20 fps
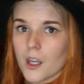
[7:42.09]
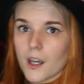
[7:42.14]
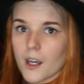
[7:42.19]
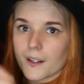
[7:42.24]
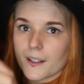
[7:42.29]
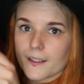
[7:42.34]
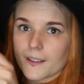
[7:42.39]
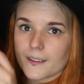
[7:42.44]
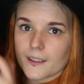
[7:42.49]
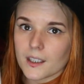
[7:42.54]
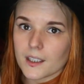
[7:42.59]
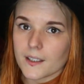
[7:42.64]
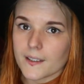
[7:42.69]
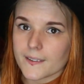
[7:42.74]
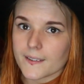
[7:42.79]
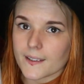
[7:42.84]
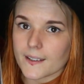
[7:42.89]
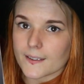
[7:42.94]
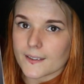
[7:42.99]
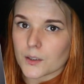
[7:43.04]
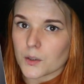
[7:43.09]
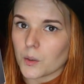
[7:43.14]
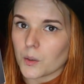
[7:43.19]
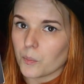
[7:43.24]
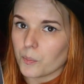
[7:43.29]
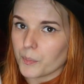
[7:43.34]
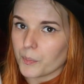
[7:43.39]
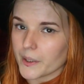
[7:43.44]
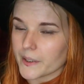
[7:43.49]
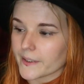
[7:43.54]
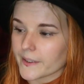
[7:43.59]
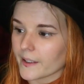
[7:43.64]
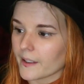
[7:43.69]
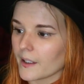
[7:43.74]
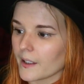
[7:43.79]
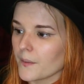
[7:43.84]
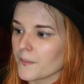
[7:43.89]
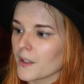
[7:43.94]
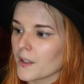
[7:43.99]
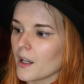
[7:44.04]
and it's called
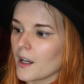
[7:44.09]
Butter.